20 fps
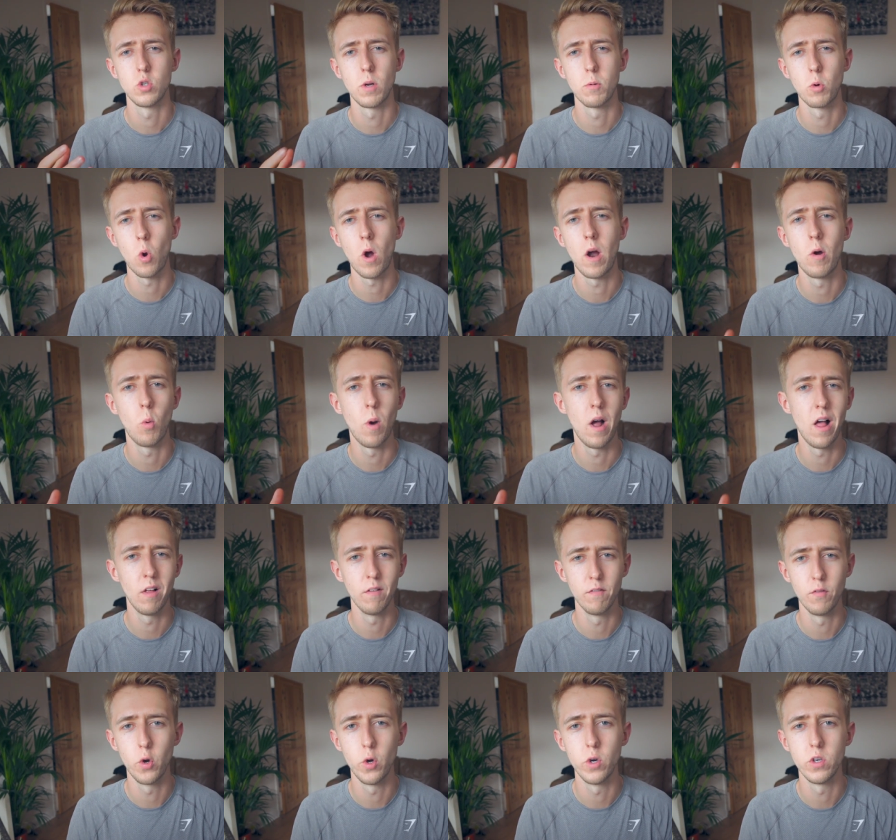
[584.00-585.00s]
so I'm quite
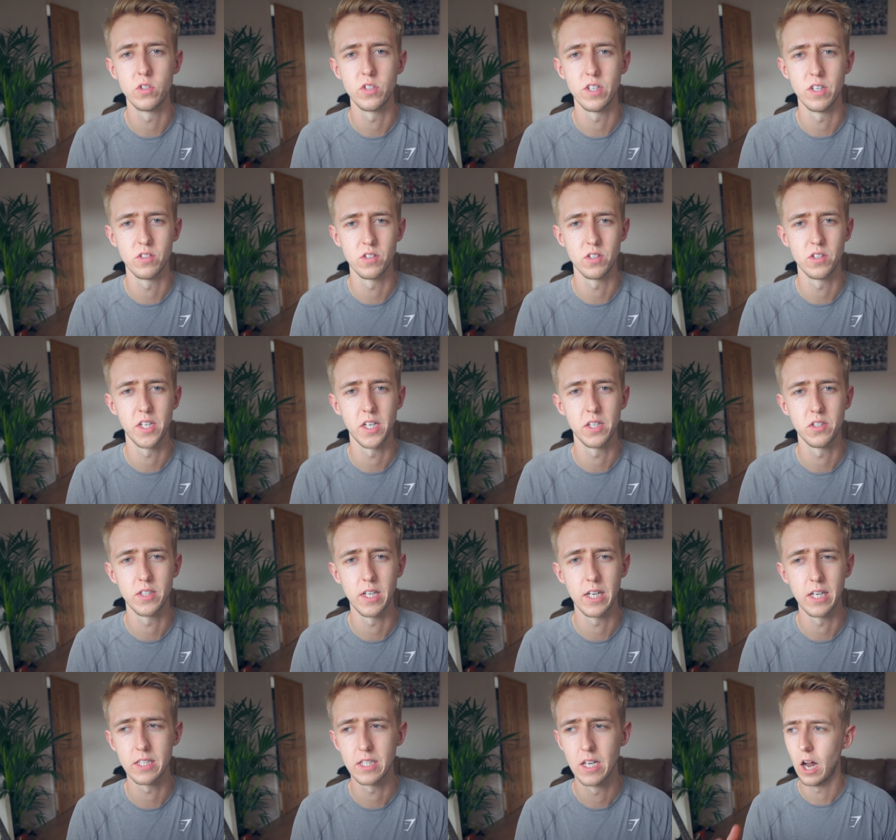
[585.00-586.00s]
well versed in
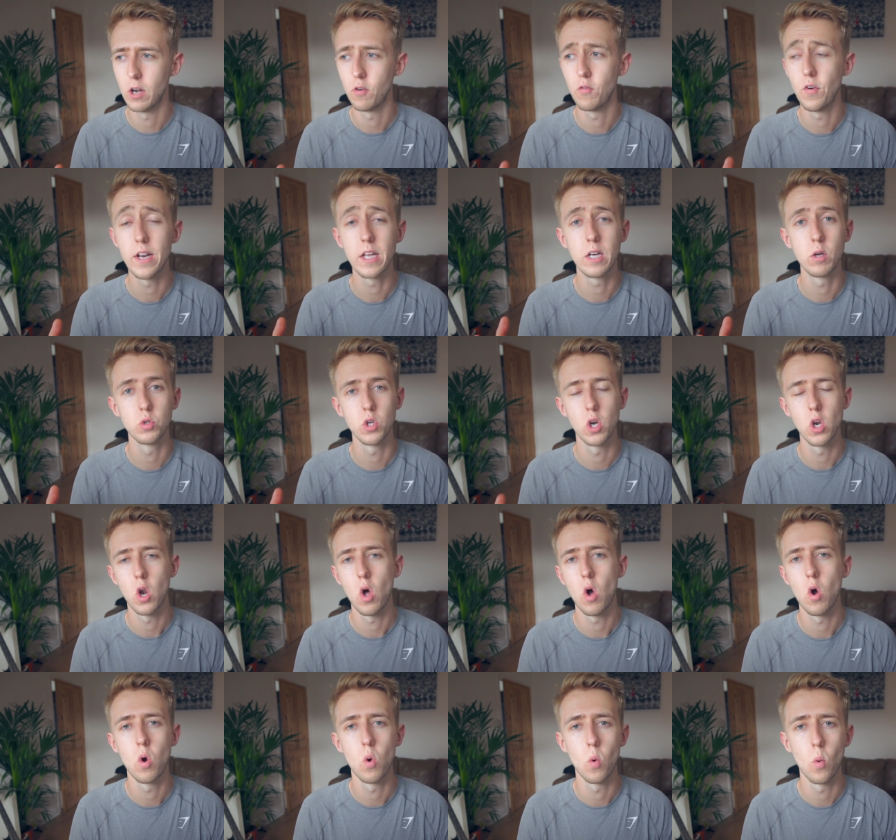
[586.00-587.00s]
statistics, and it really goes a
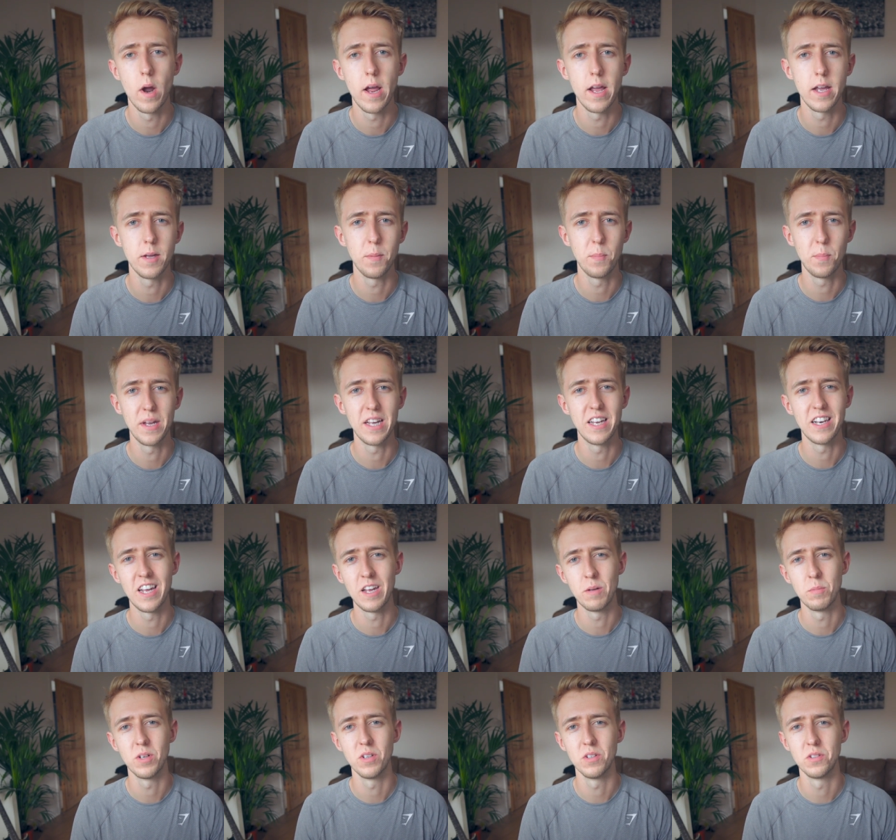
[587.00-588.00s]
long way being
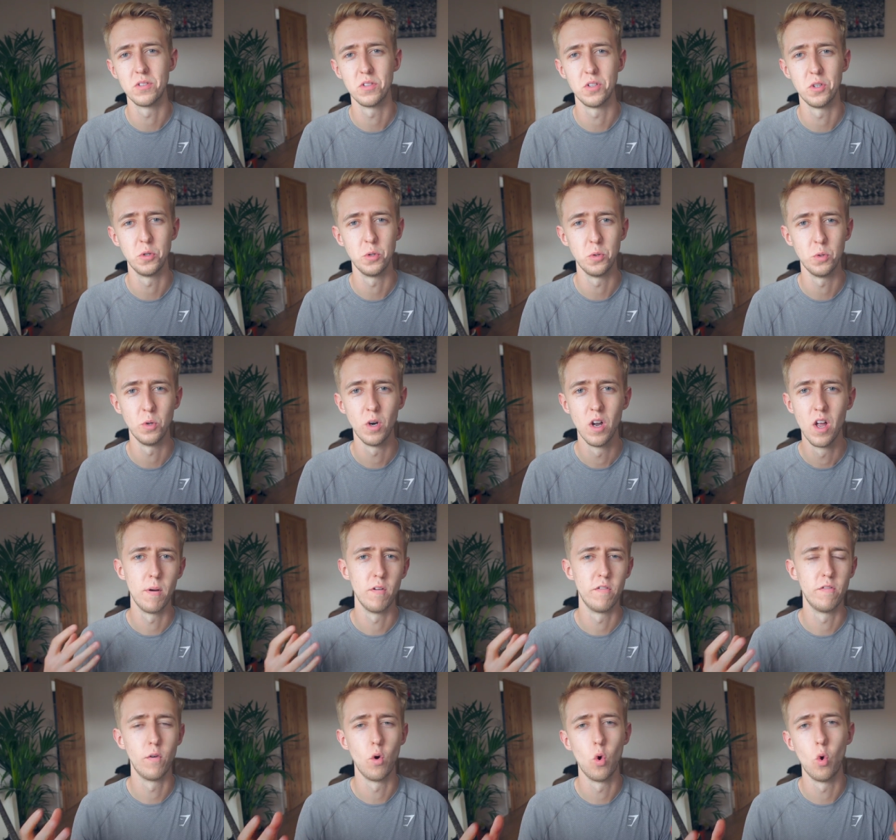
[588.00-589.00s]
able to
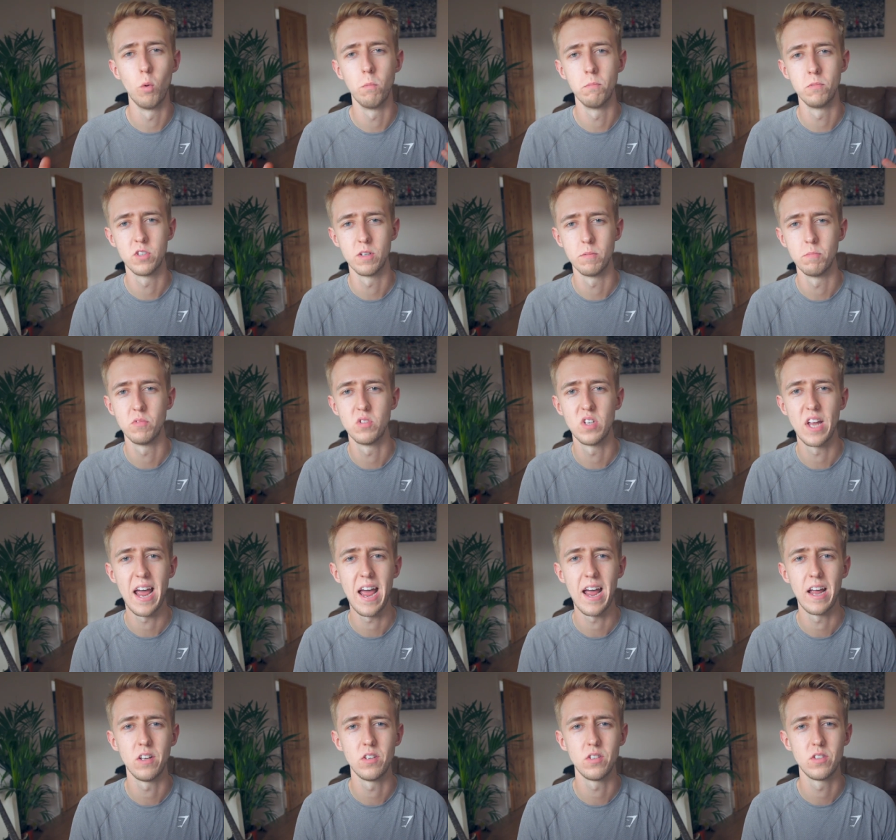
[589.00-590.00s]
perform some
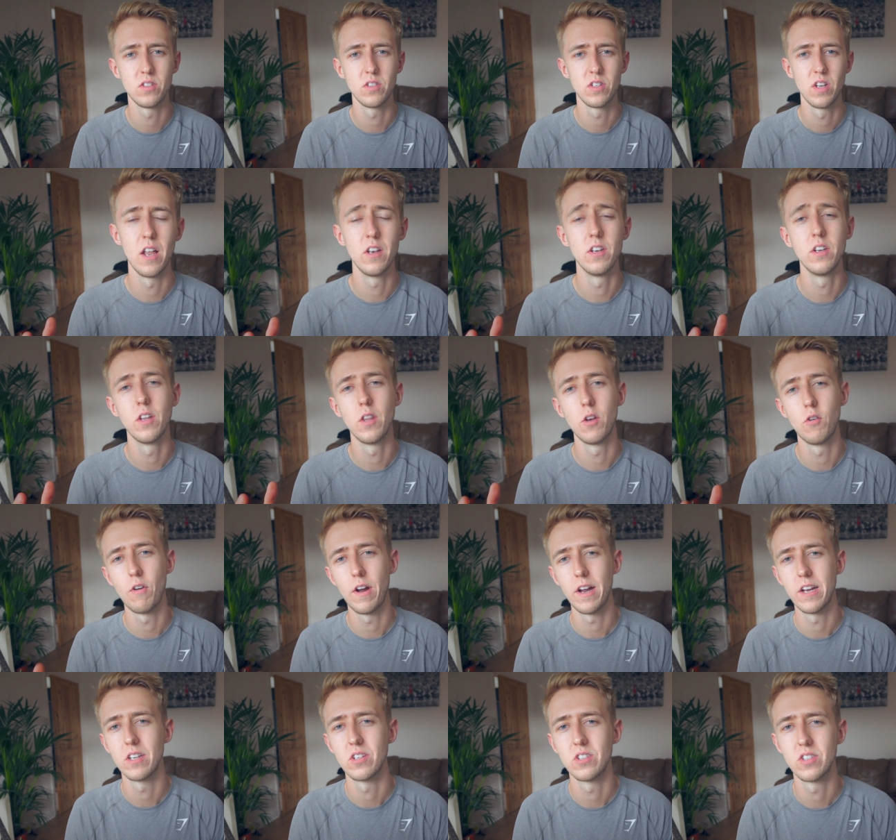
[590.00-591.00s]
tests under the
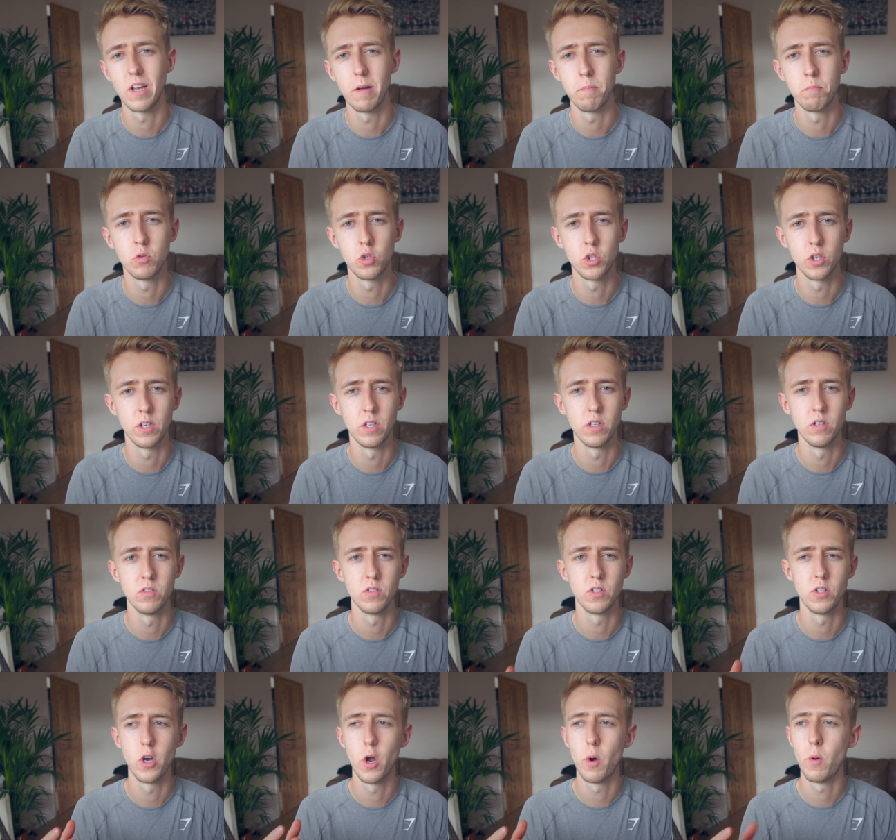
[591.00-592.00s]
right
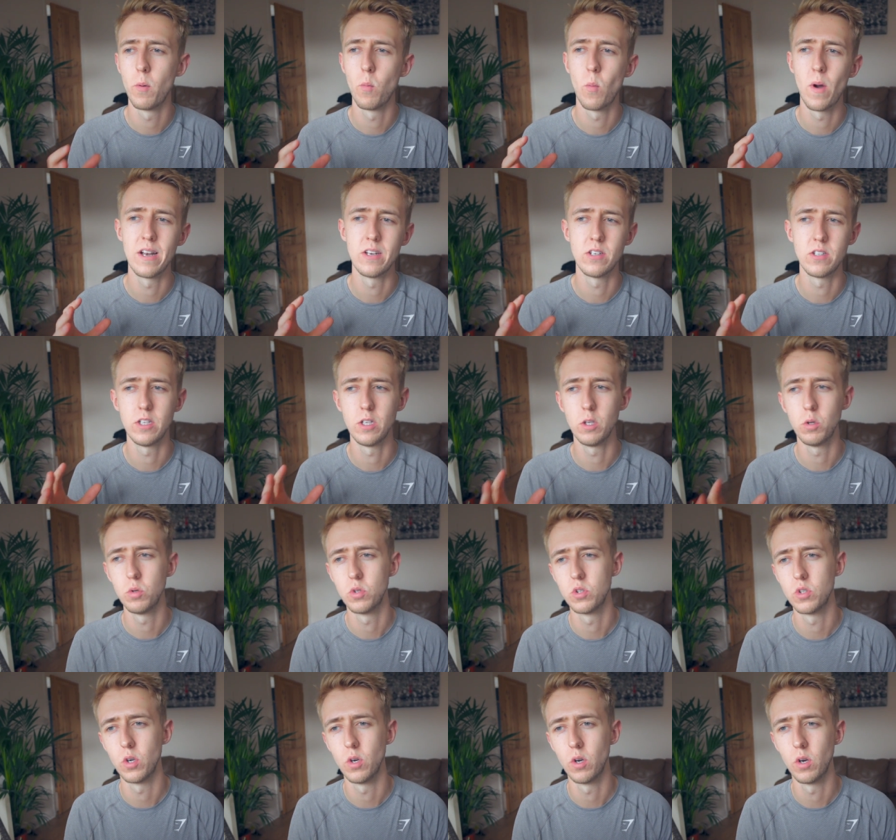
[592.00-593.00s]
assumptions, knowing when to
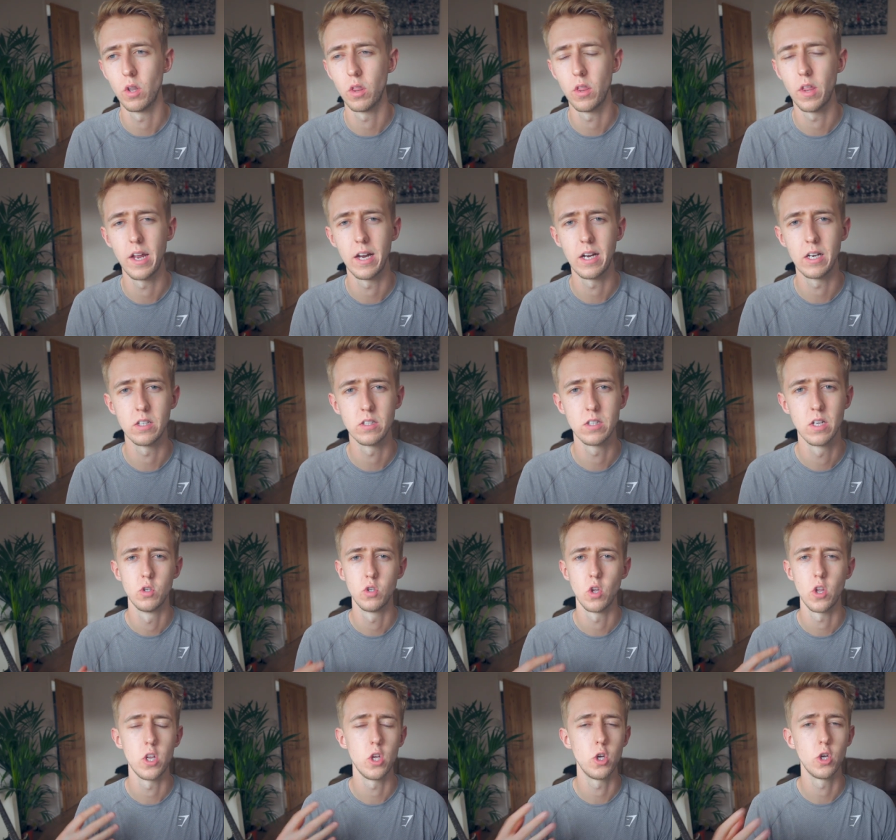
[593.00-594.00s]
use certain things,
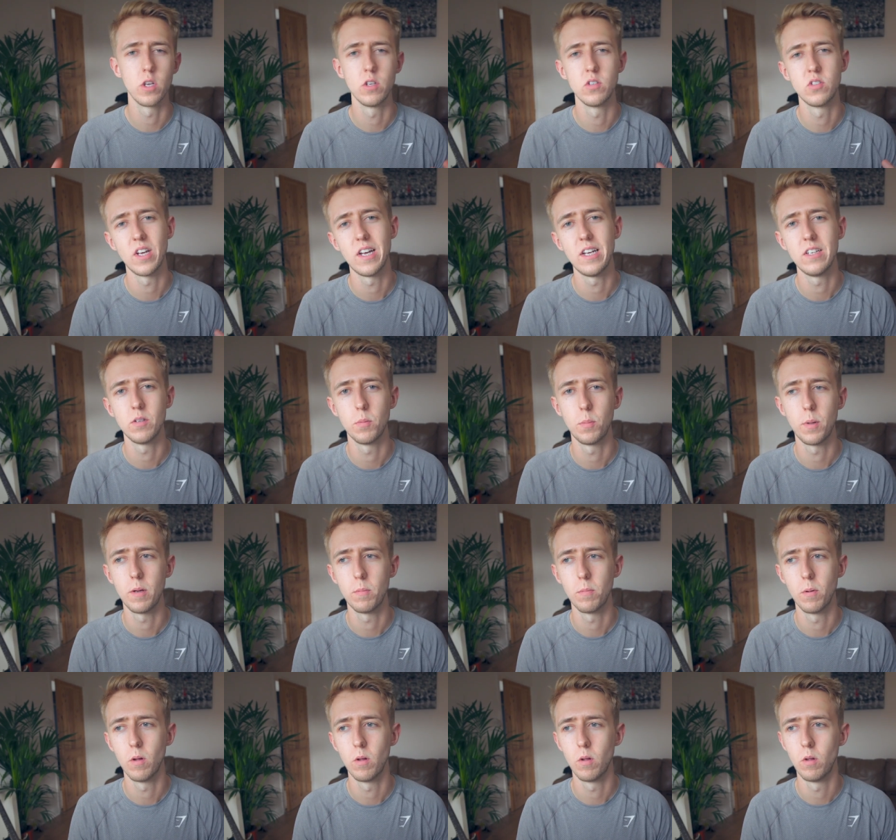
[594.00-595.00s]
so that you can say to
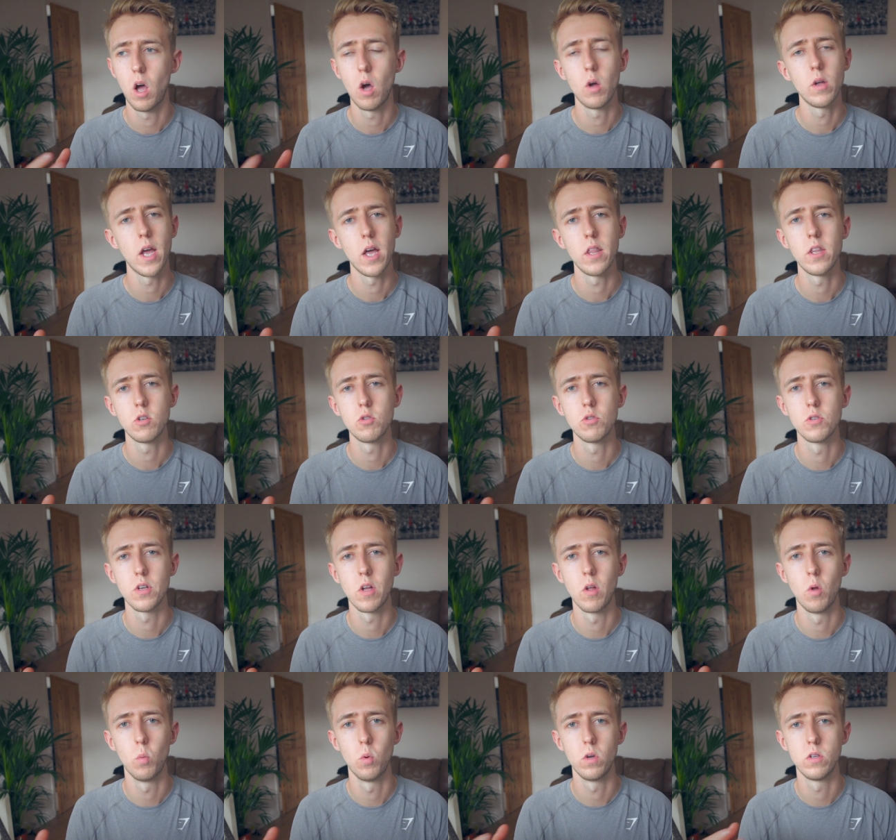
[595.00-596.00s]
people, oh yeah, this
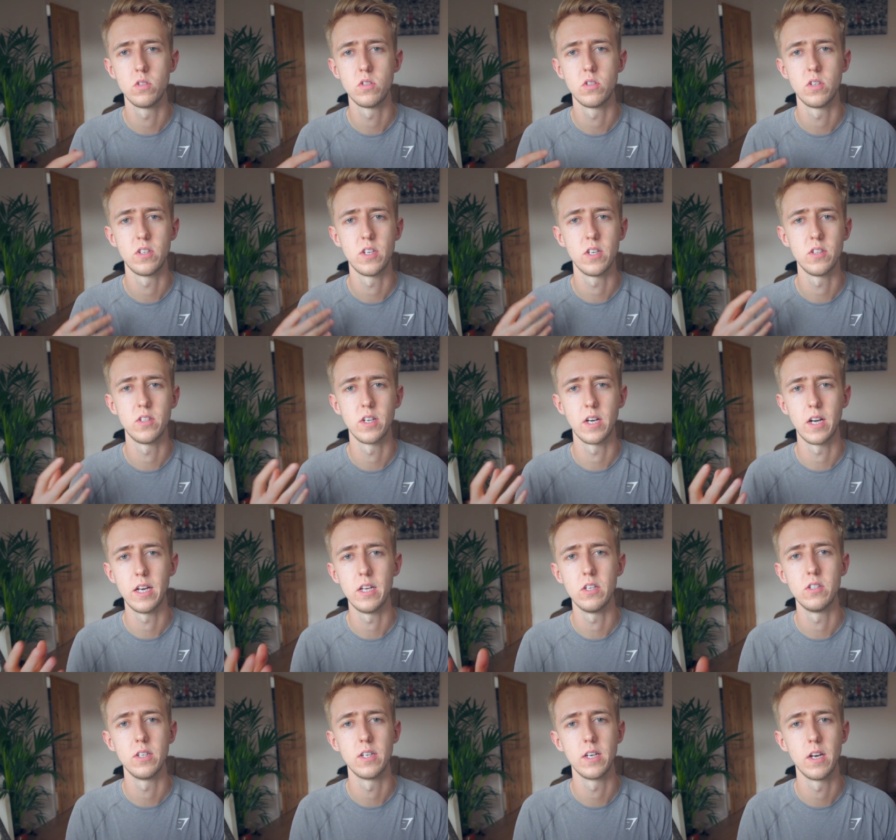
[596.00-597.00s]
result was
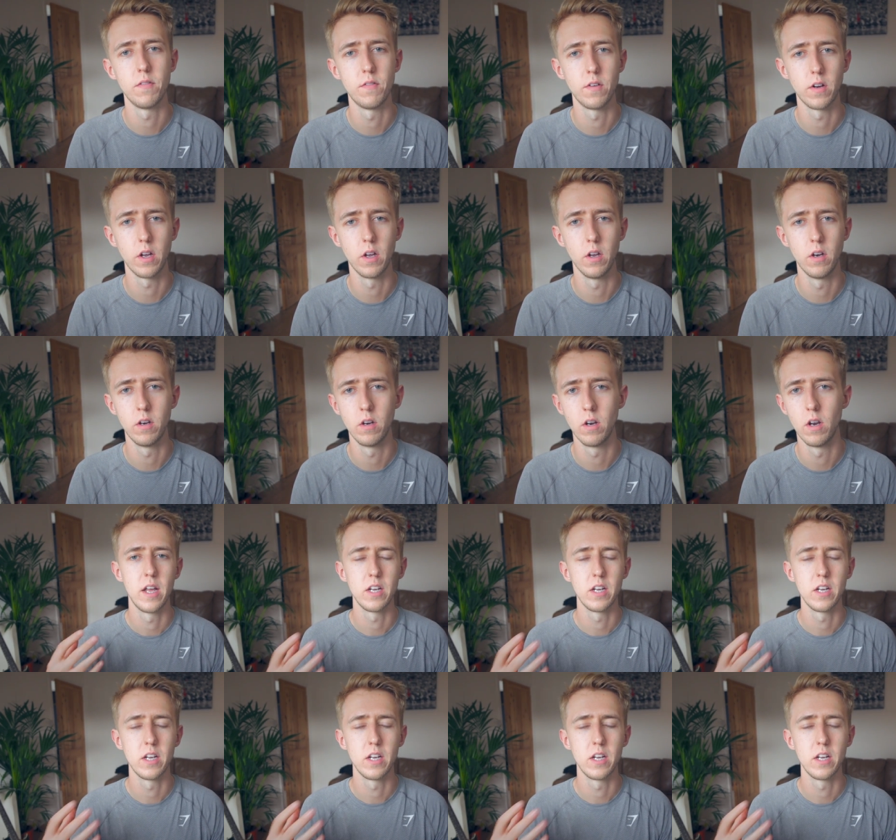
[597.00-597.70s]
statistically significant,